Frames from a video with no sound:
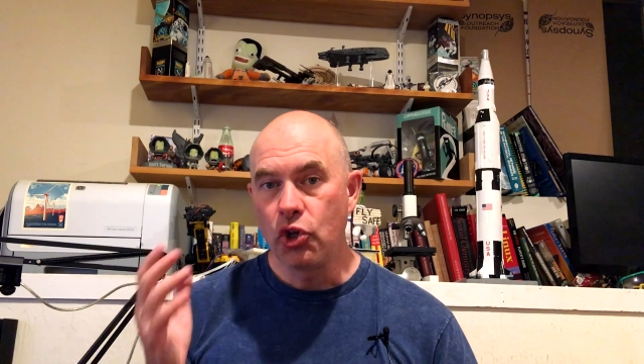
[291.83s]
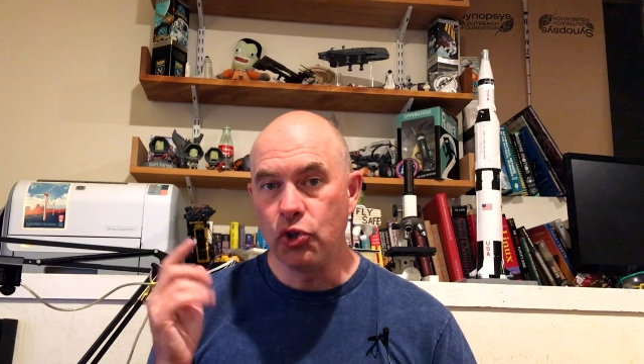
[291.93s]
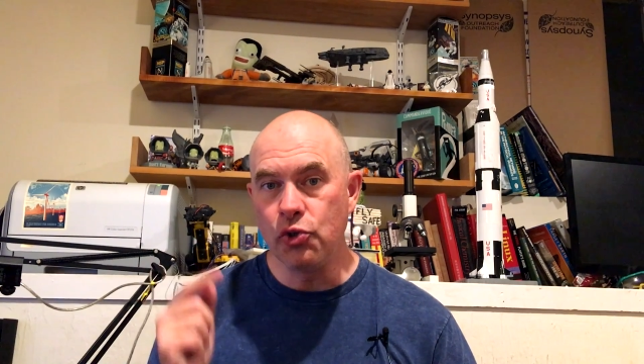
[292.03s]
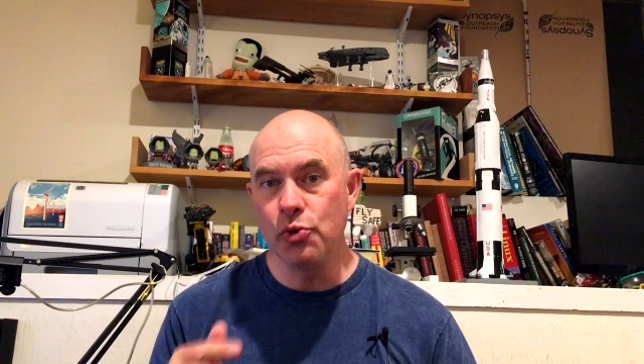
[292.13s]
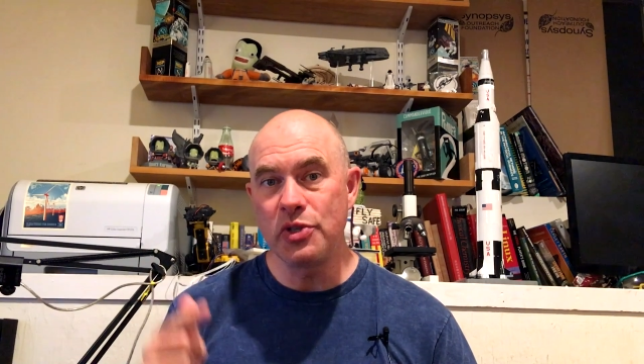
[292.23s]

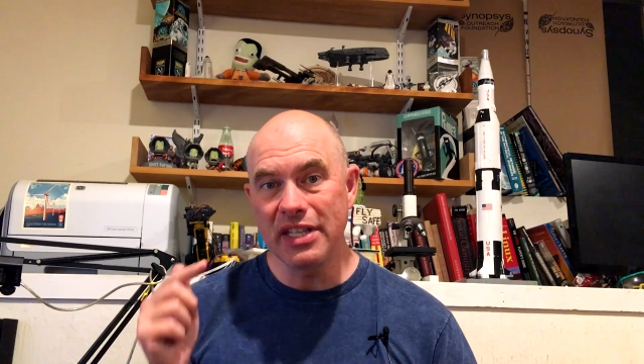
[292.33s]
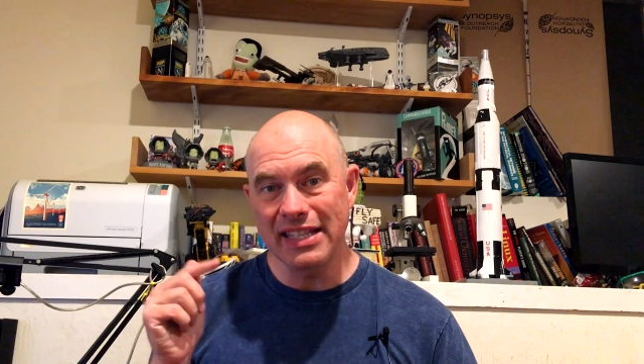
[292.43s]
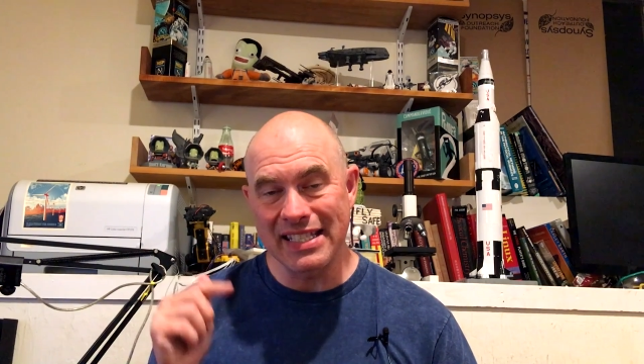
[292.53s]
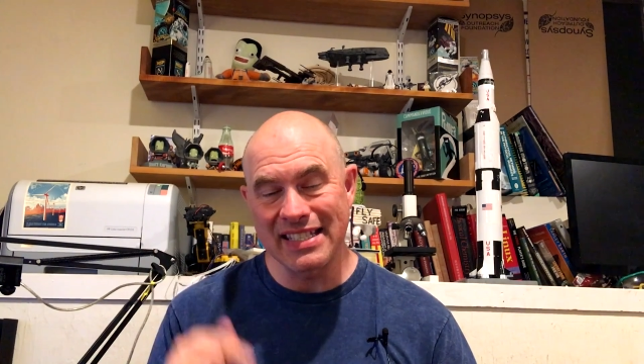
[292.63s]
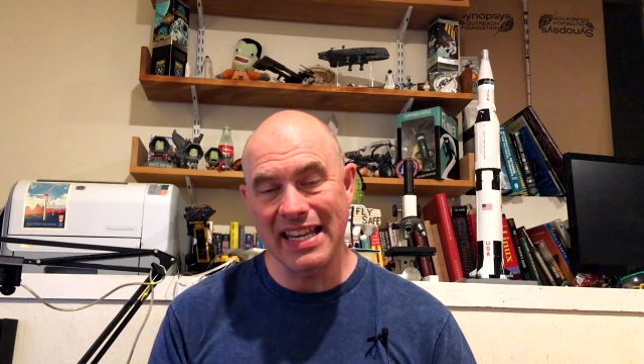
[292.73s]
using
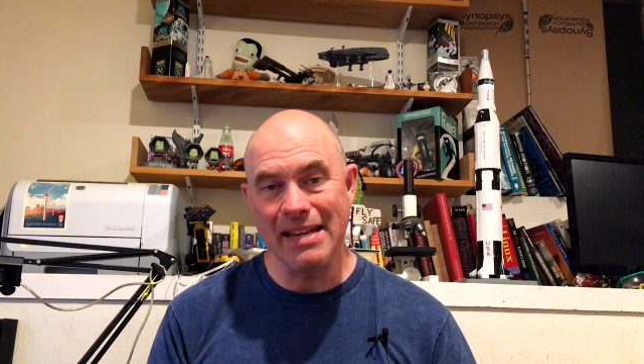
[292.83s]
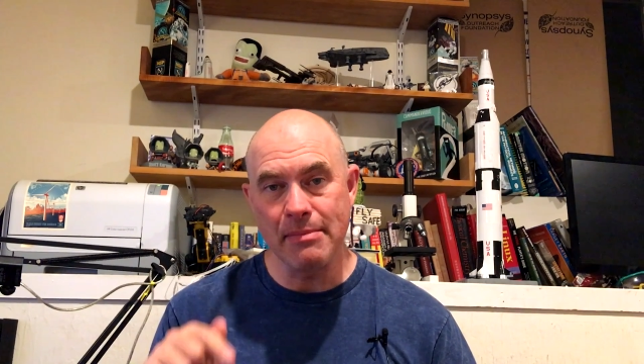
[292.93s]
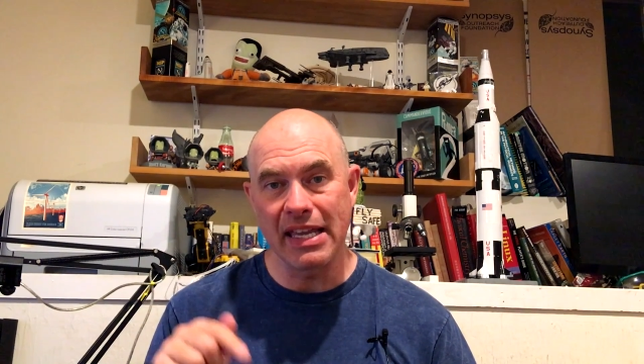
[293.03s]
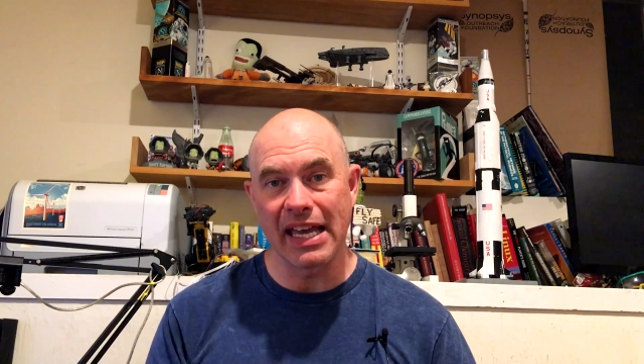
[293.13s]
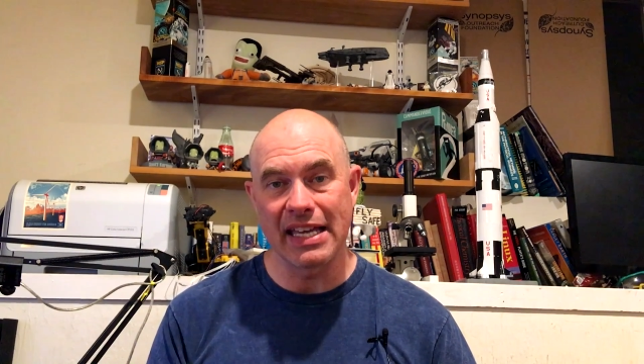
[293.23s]
the
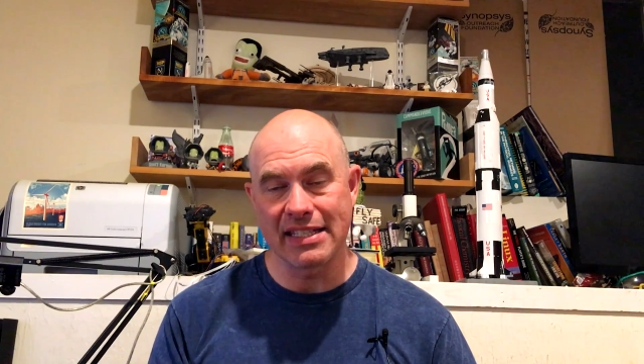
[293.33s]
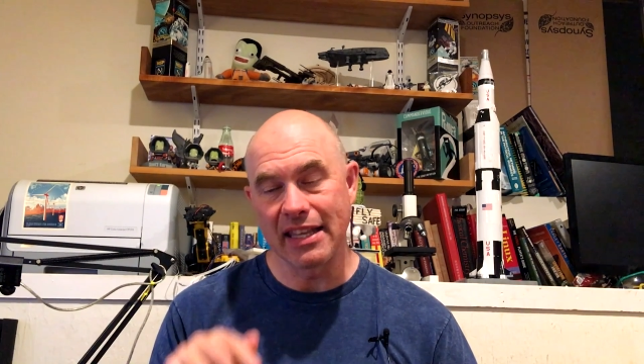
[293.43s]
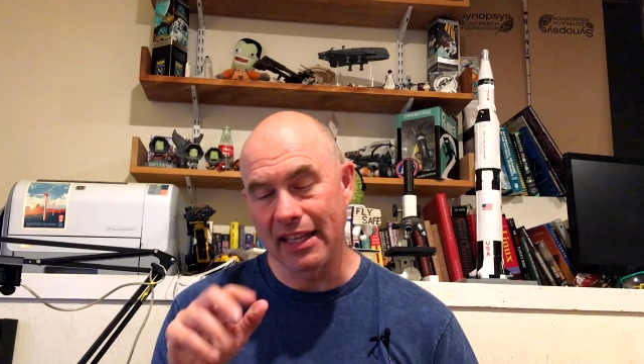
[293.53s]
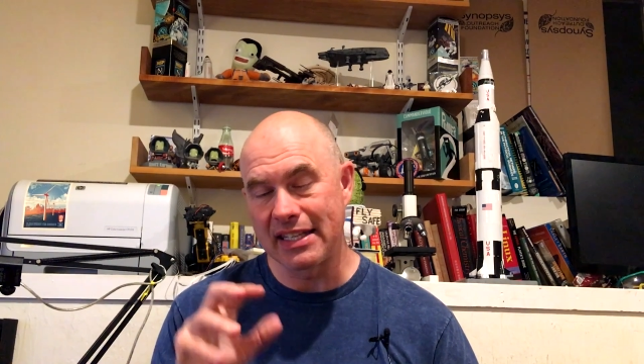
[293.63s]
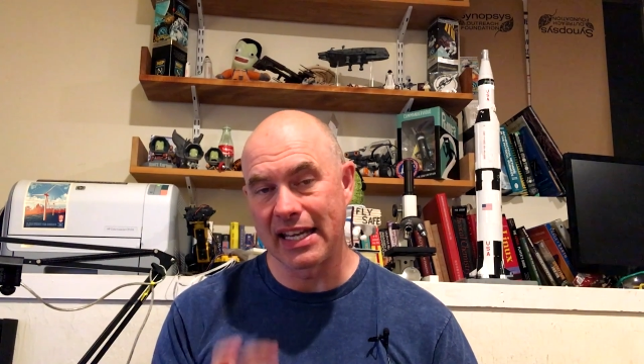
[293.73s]
same gas
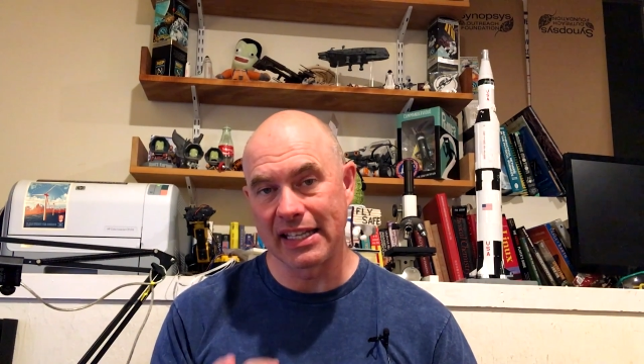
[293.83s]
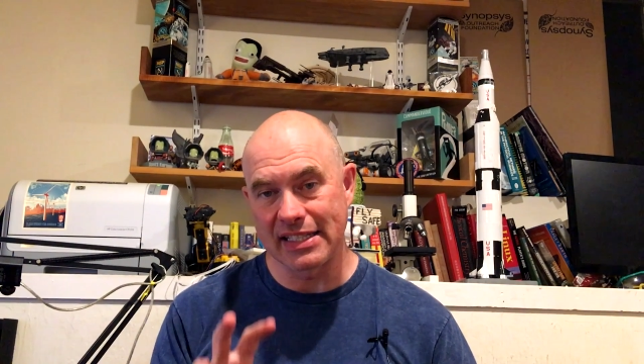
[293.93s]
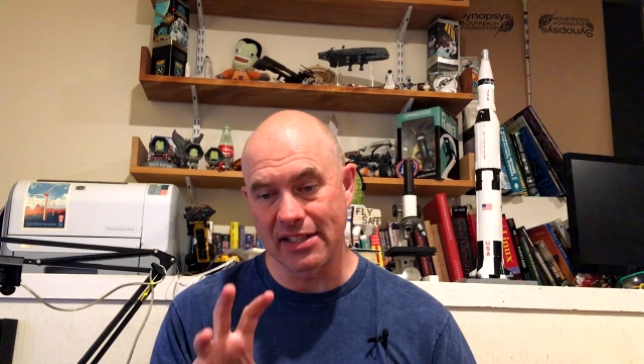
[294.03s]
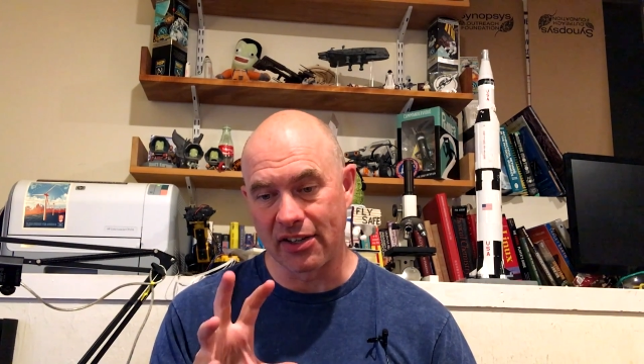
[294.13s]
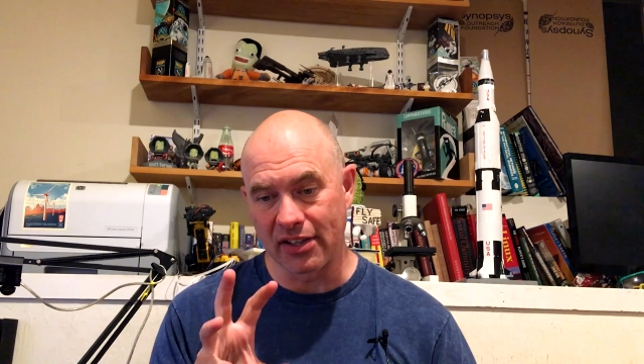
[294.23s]
that the
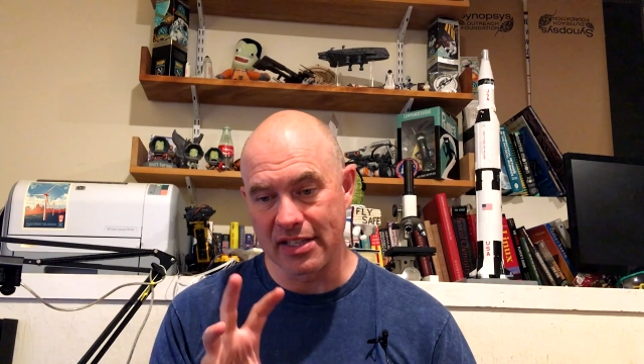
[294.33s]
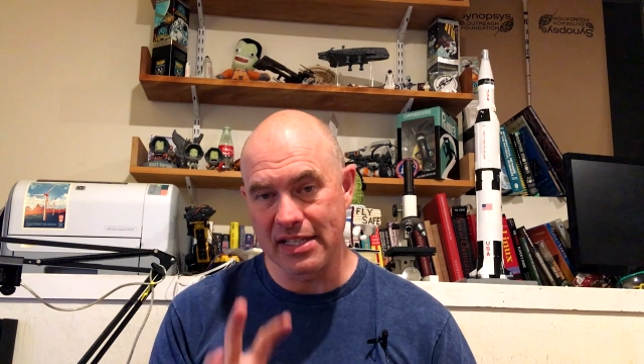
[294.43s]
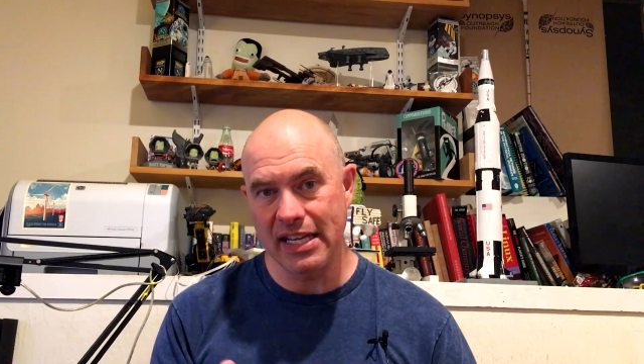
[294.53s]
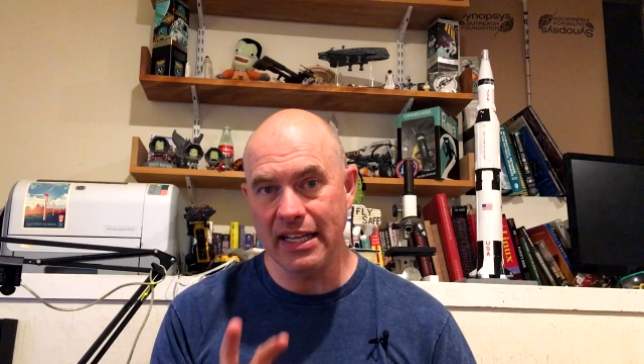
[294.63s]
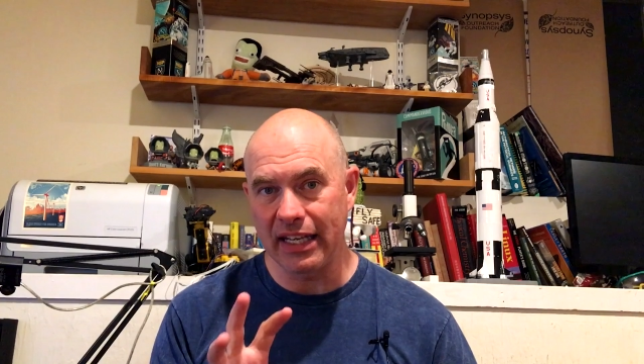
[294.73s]
tanks are
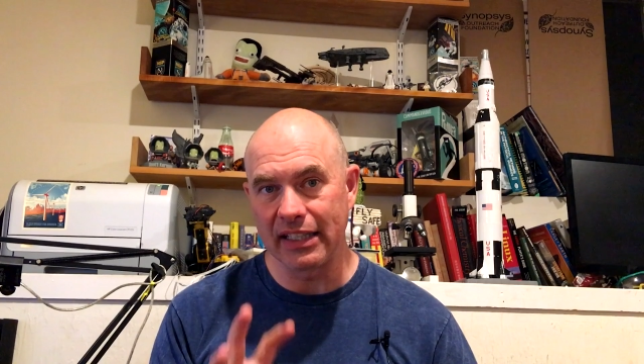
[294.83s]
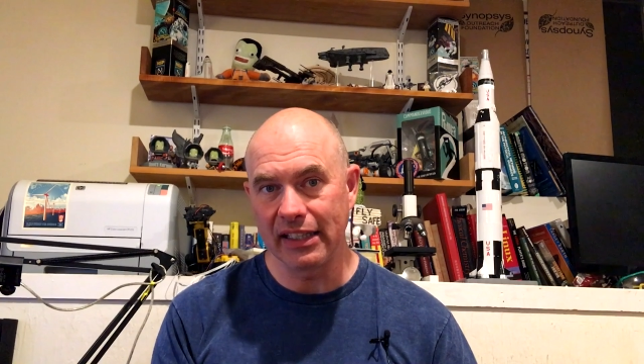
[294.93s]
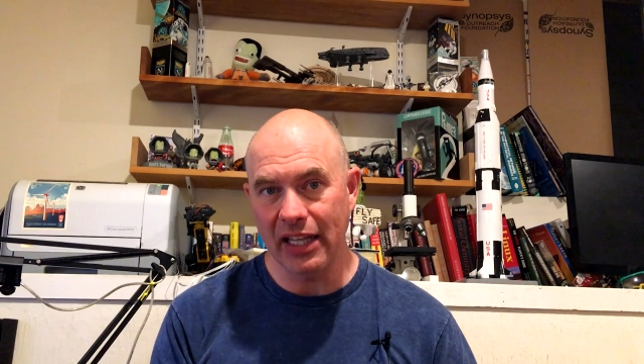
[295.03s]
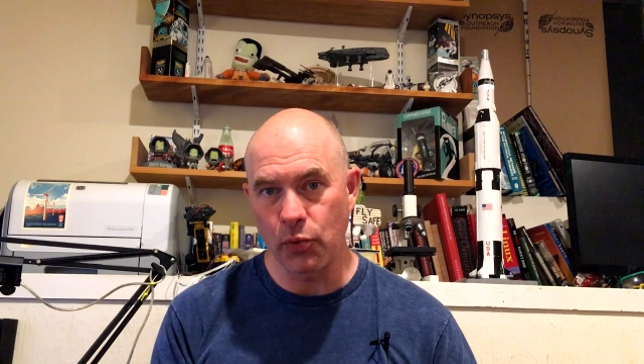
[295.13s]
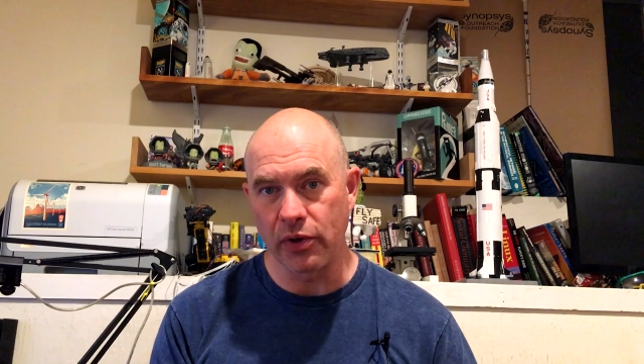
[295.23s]
containing
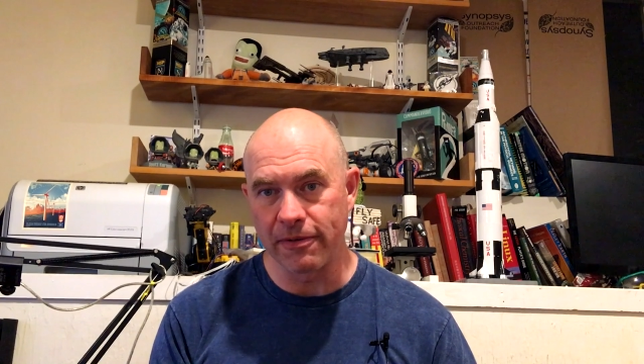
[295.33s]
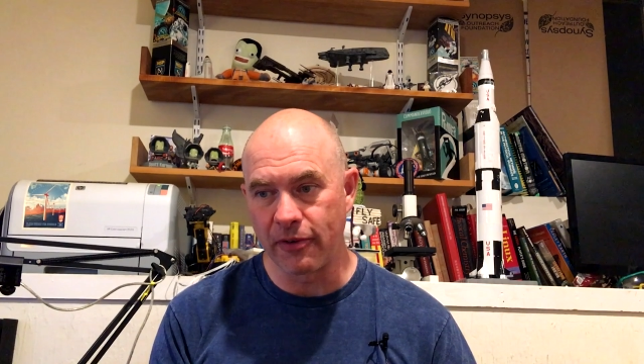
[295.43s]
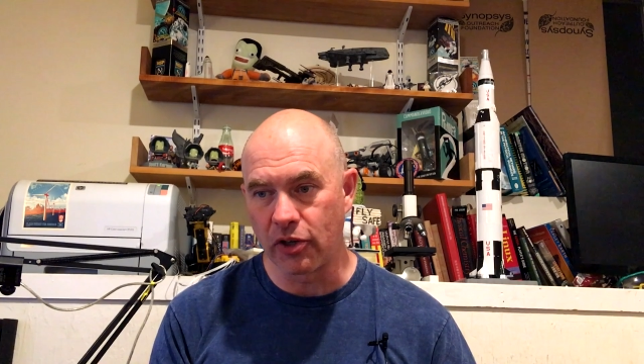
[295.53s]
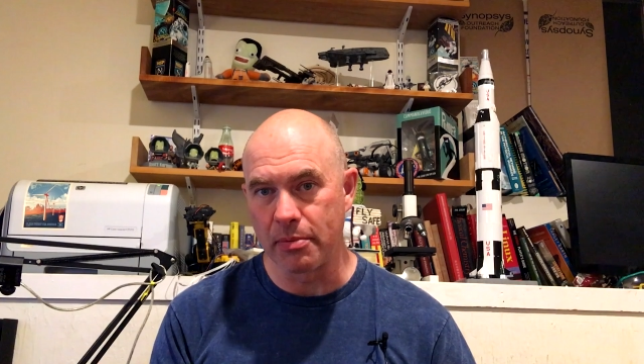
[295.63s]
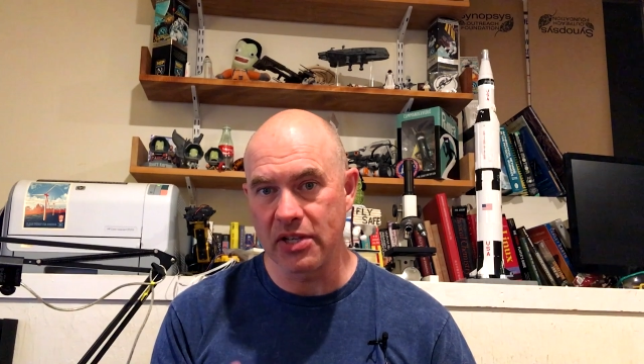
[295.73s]
in liquid form.